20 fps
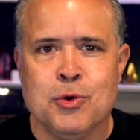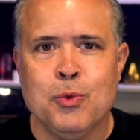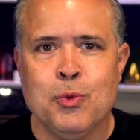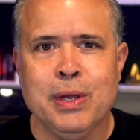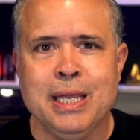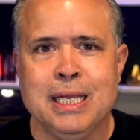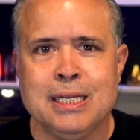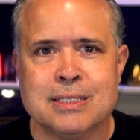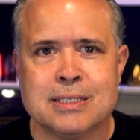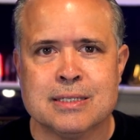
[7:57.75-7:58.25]

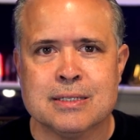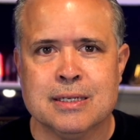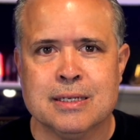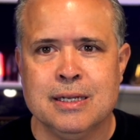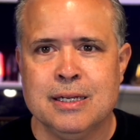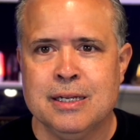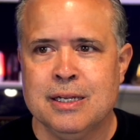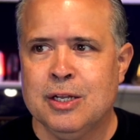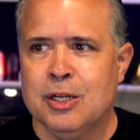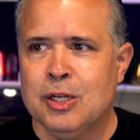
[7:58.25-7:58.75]
weeks,
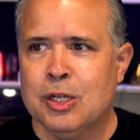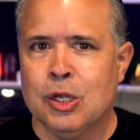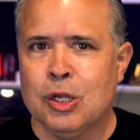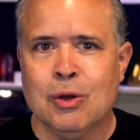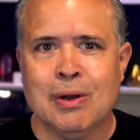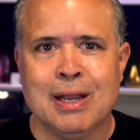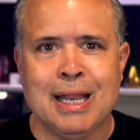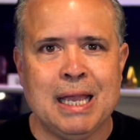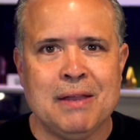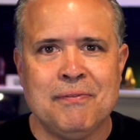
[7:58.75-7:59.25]

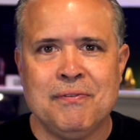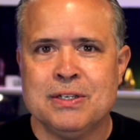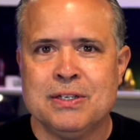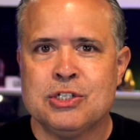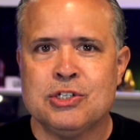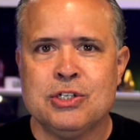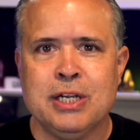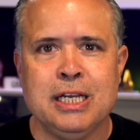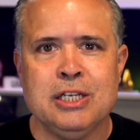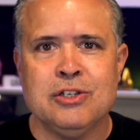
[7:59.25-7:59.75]
your life has
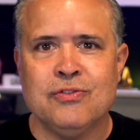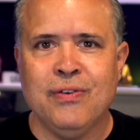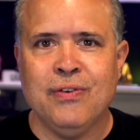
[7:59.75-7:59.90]
changed